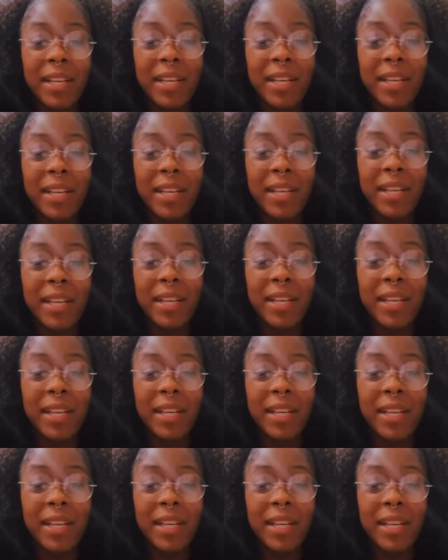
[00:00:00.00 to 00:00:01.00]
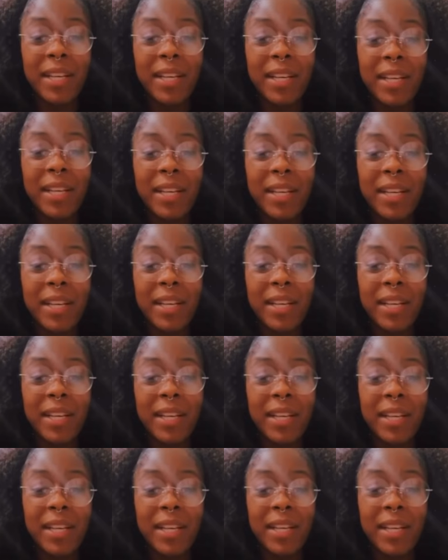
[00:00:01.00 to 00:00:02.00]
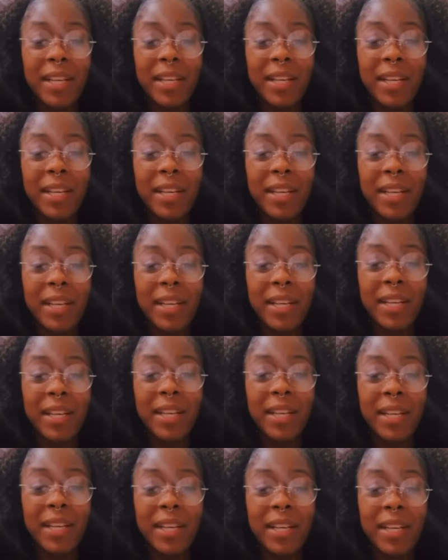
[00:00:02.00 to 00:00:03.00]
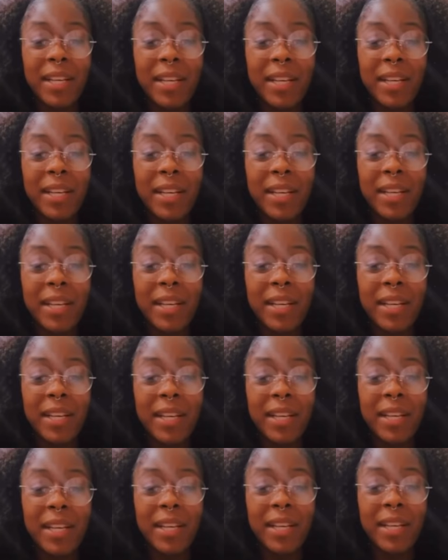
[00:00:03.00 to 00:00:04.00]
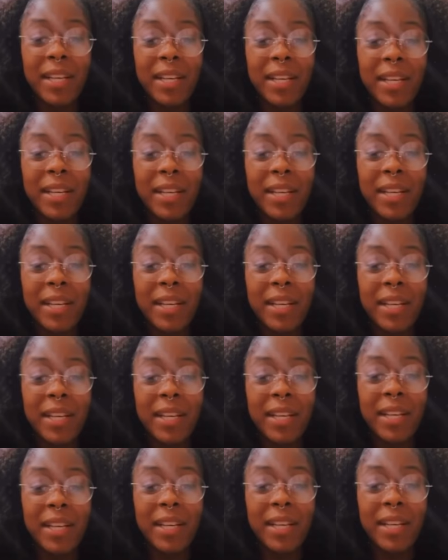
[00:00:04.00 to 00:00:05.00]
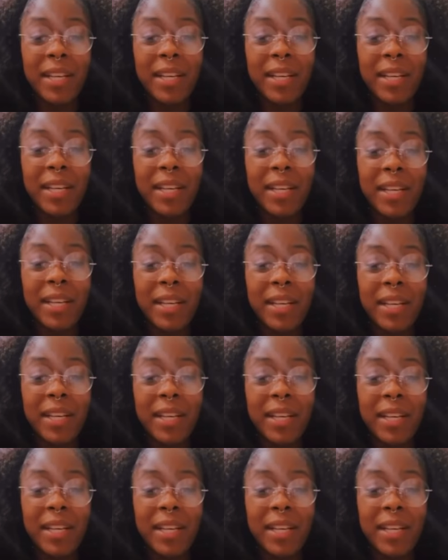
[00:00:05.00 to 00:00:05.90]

[no speech]